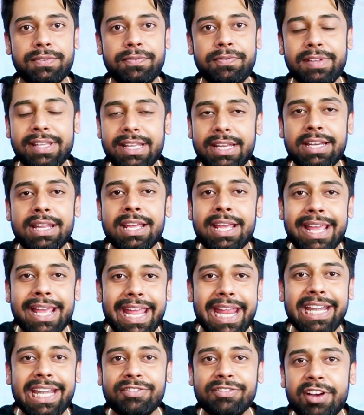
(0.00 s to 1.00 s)
with an
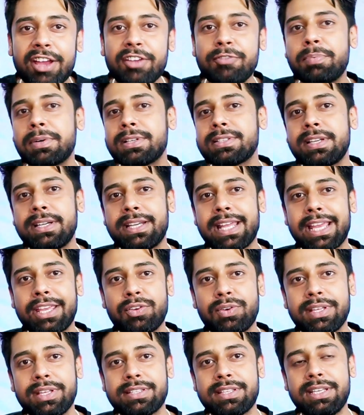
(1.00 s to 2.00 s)
85%
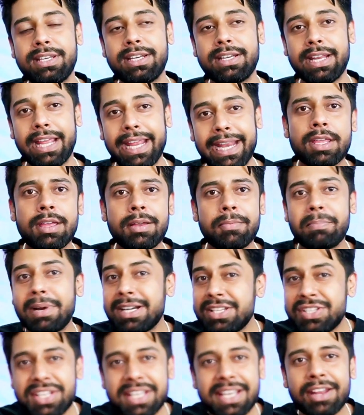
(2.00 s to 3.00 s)
accuracy rate,
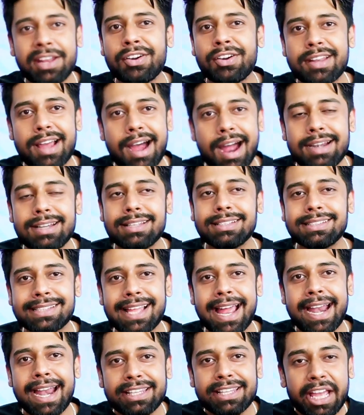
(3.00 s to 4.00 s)
but she cannot
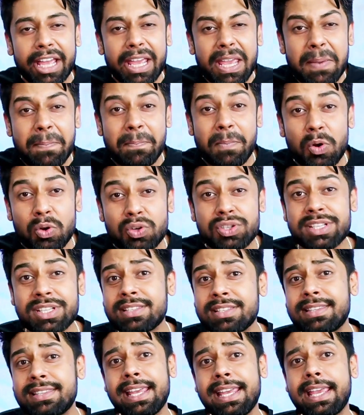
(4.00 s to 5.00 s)
understand the
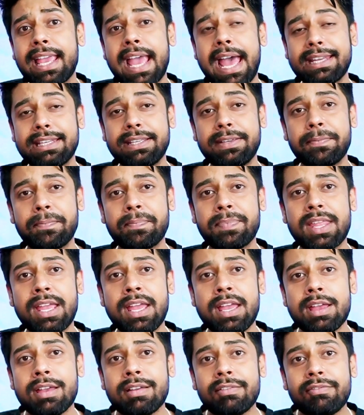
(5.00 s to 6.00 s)
emotions they carry.
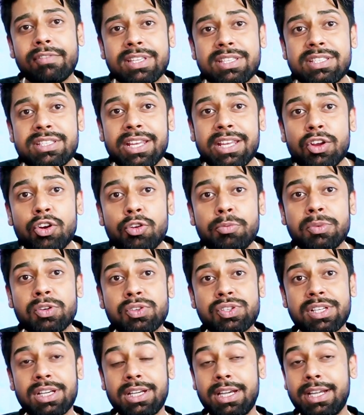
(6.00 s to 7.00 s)
With zero
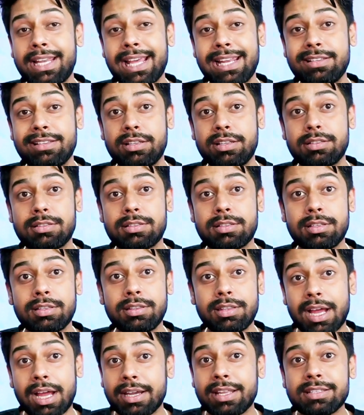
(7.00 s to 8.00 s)
emotional intelligence,
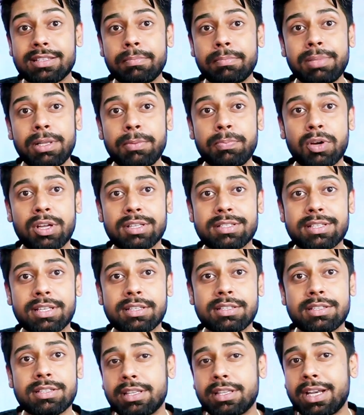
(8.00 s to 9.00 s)
Nadia simply
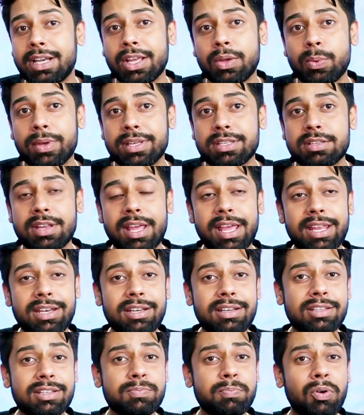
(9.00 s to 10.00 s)
processes the request and
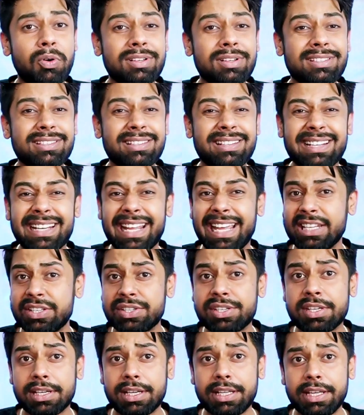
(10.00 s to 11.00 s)
responds
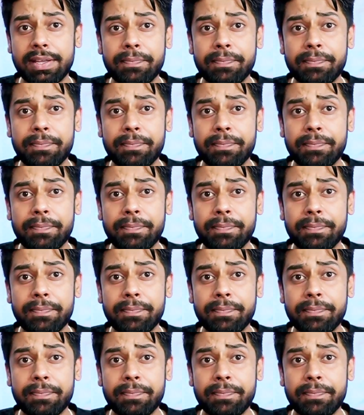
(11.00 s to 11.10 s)
rationally.